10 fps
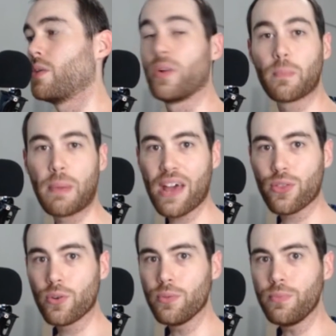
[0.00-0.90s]
weird
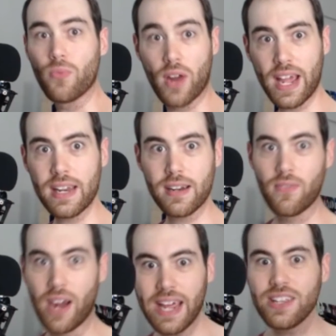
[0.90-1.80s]
bathroom, right?
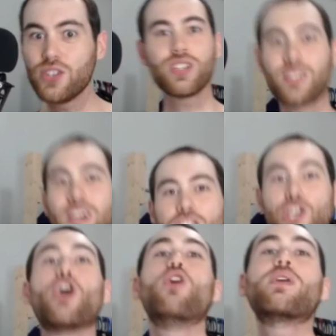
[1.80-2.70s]

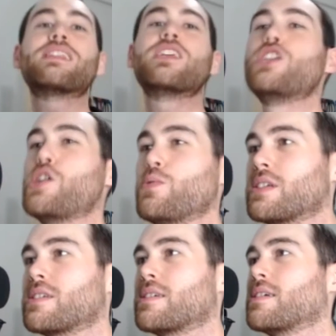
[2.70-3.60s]
You go get the
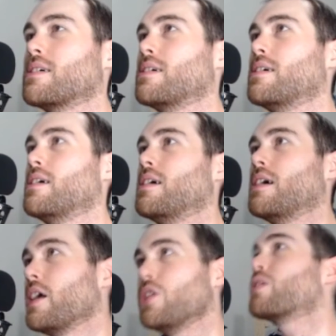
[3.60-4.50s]
notes.
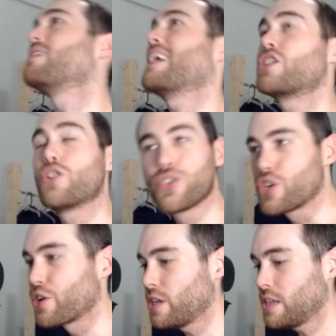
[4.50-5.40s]
You collect your
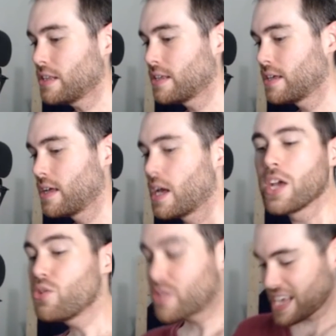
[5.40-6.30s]
journal.
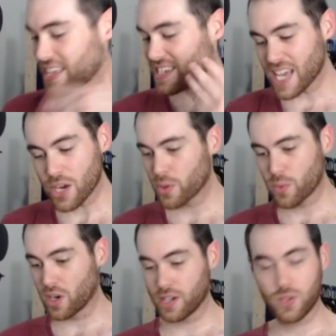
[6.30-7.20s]
You say the sacred
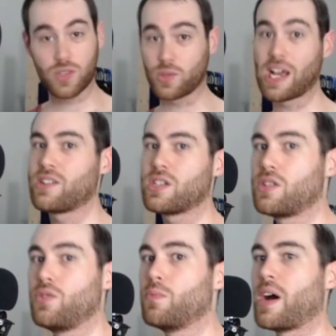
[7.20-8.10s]
words, which is, I
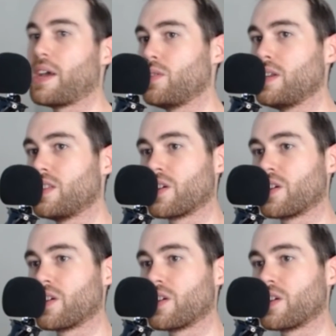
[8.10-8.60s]
assume, why you need the